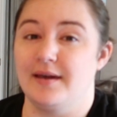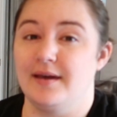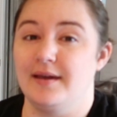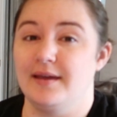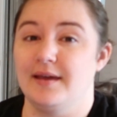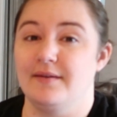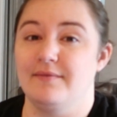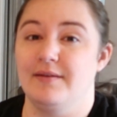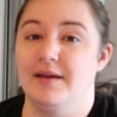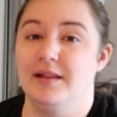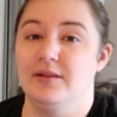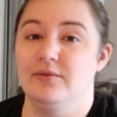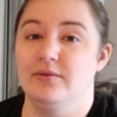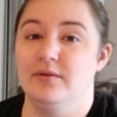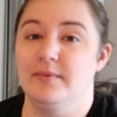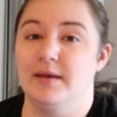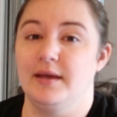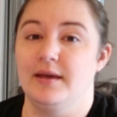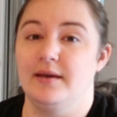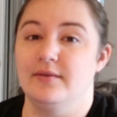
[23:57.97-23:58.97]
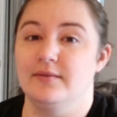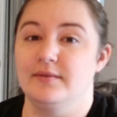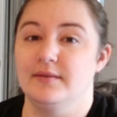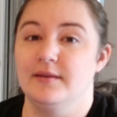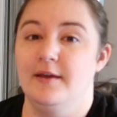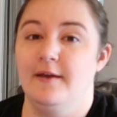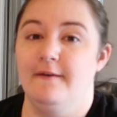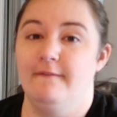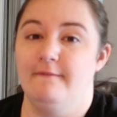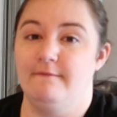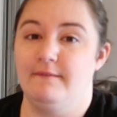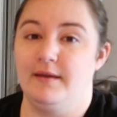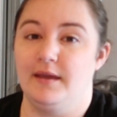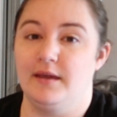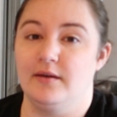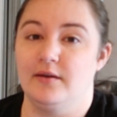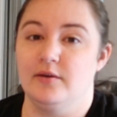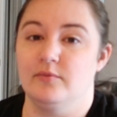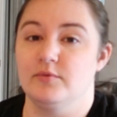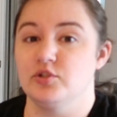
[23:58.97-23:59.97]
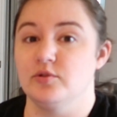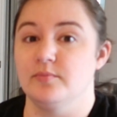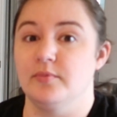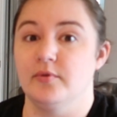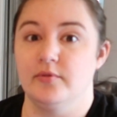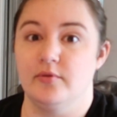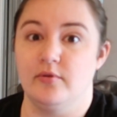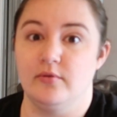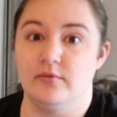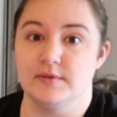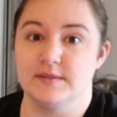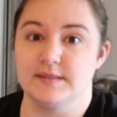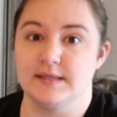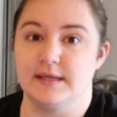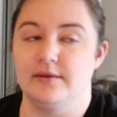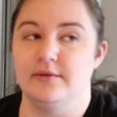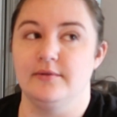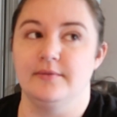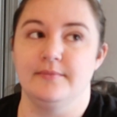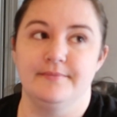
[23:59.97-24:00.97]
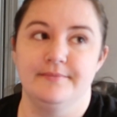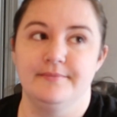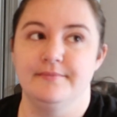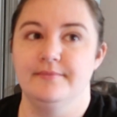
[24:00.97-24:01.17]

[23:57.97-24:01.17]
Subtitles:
I have Hello Abound, Fair, which are both wholesale